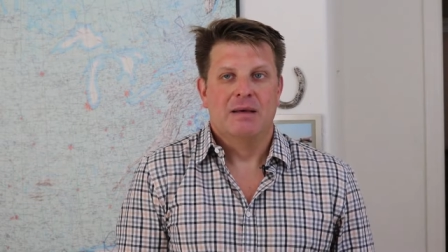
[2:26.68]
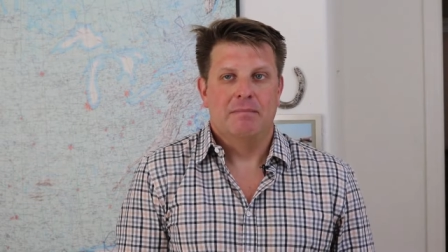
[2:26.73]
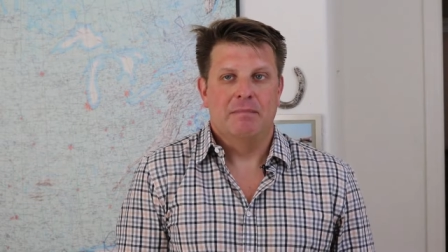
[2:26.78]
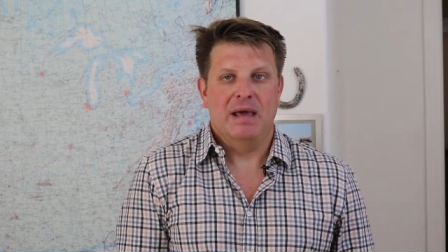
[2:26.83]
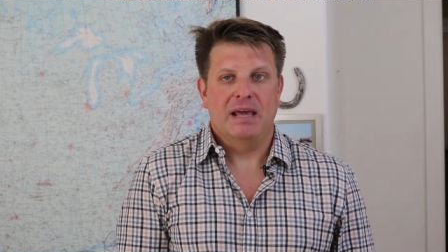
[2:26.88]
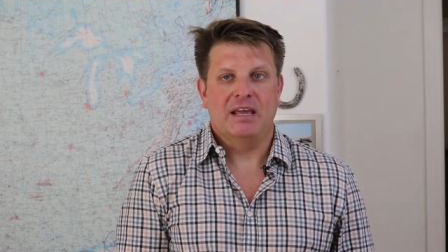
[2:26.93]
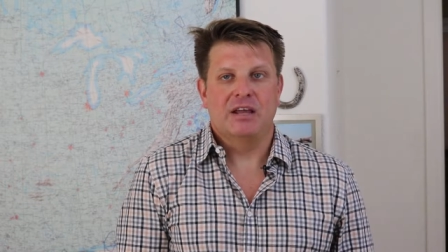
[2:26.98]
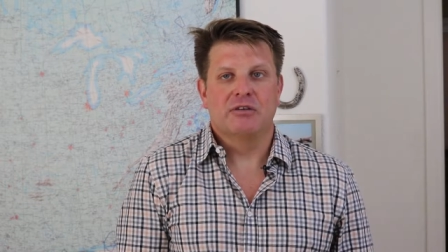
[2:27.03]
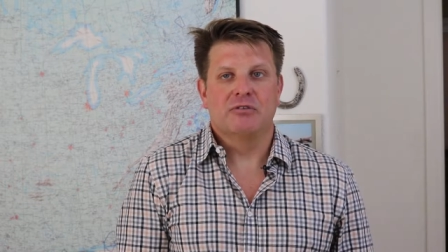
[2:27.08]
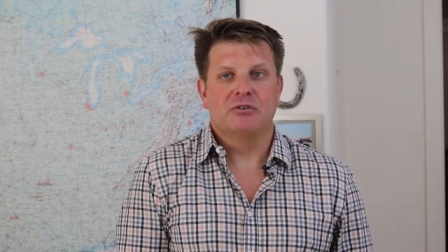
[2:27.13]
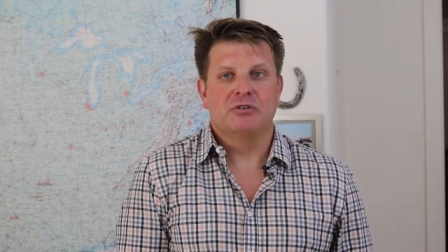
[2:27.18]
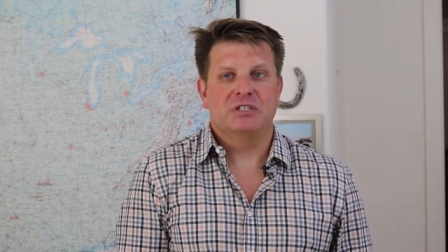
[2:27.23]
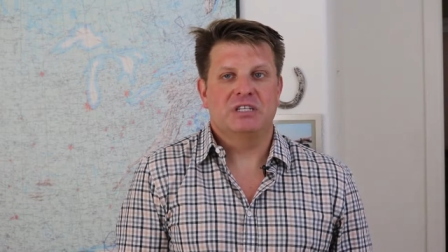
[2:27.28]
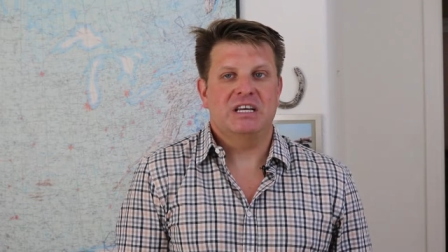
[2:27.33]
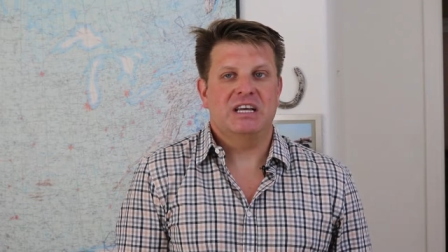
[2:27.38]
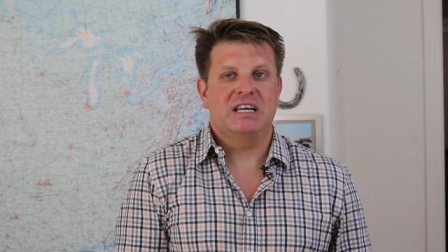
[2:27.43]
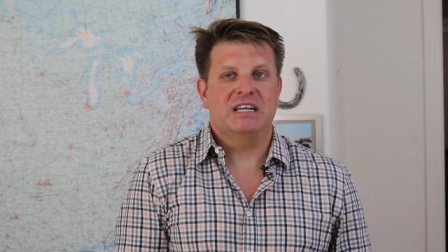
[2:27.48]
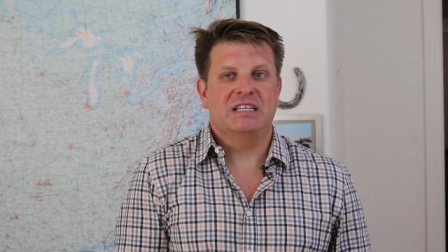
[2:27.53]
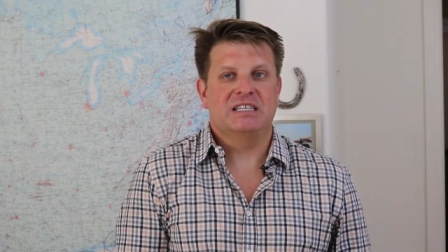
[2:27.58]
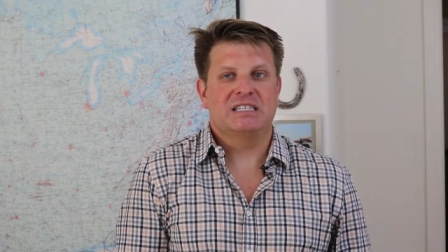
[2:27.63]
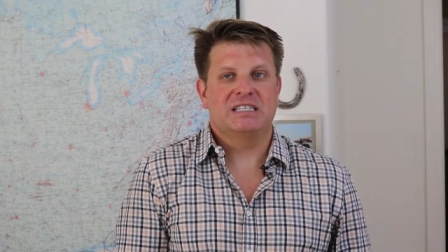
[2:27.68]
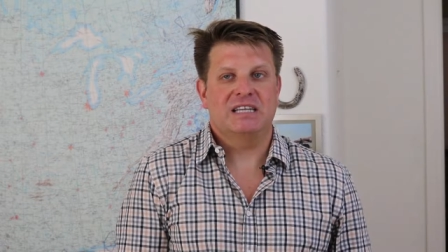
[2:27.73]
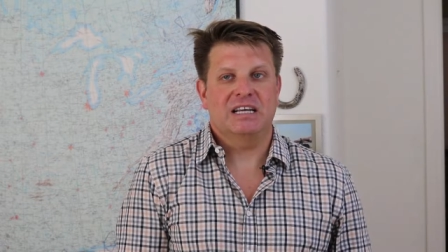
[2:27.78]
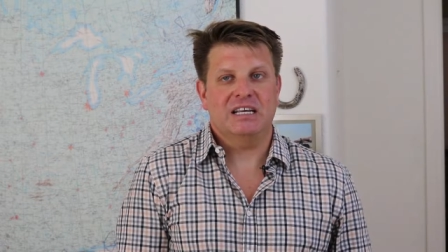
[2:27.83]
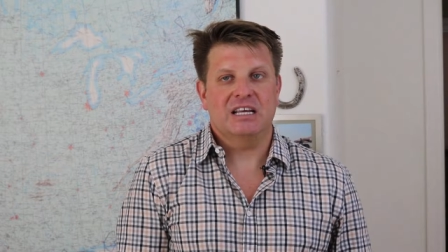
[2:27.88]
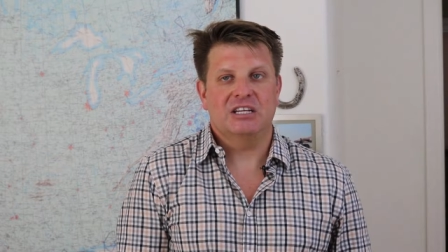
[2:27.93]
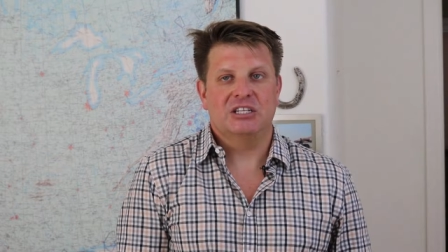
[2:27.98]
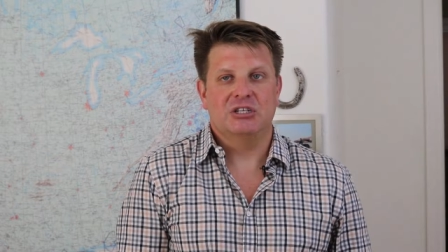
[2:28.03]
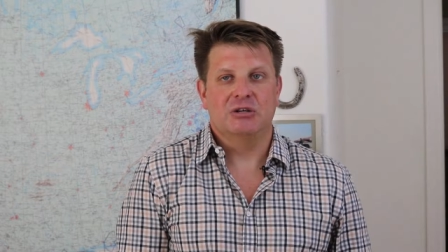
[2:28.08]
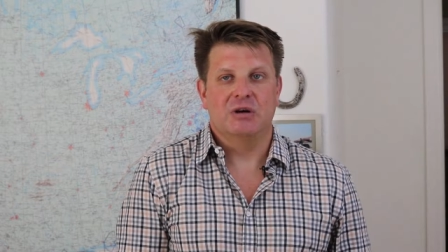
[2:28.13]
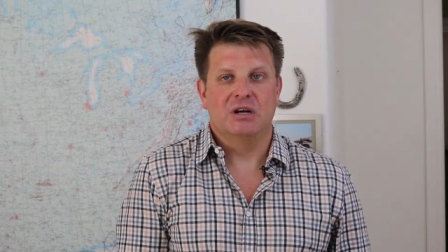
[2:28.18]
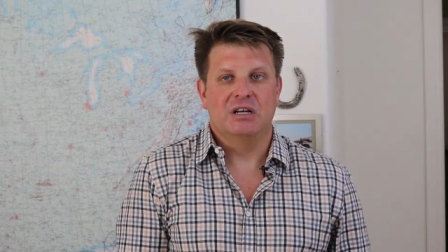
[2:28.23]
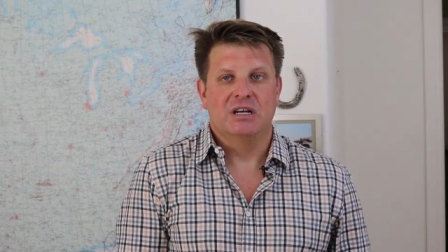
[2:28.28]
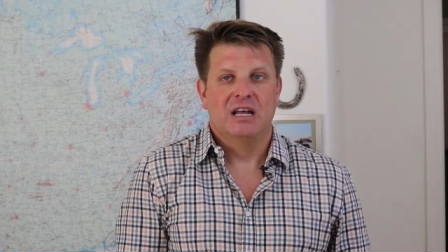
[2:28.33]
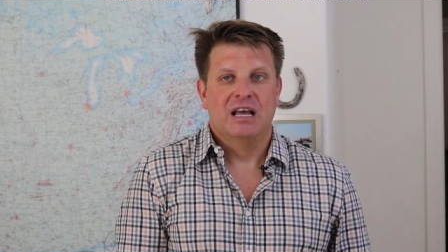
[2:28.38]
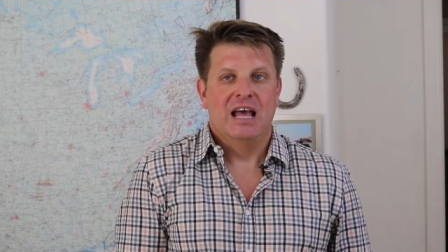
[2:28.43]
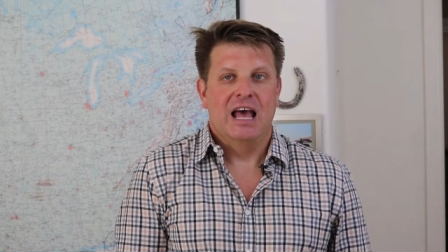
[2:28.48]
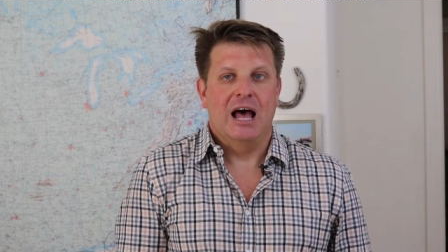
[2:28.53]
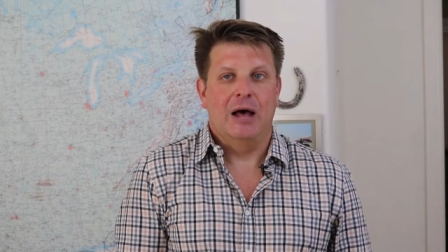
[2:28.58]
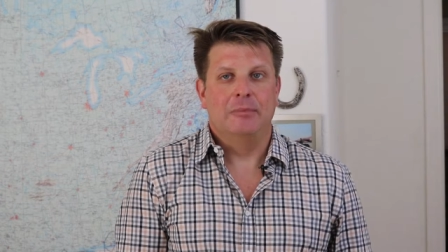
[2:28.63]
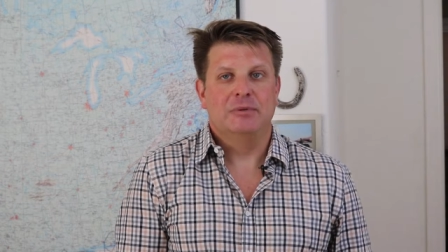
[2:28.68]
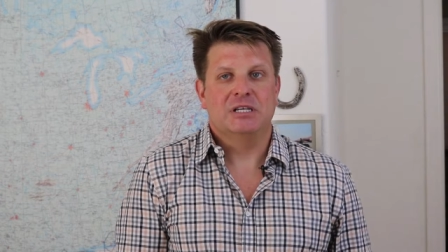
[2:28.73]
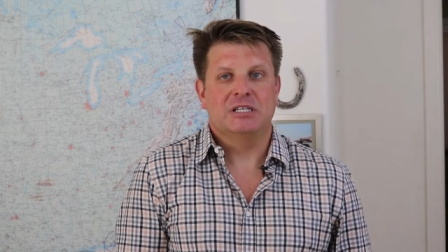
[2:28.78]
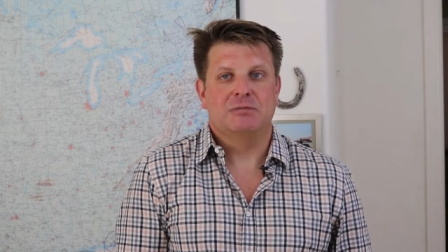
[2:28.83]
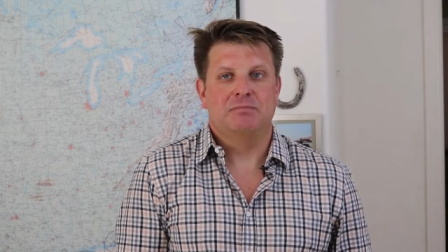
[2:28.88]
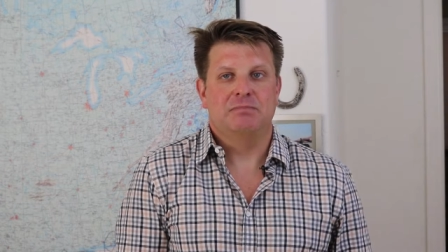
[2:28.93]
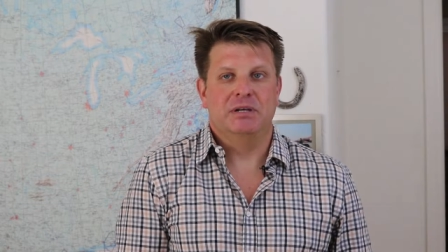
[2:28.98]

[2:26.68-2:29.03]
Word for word: Making a routine and sticking to it helps us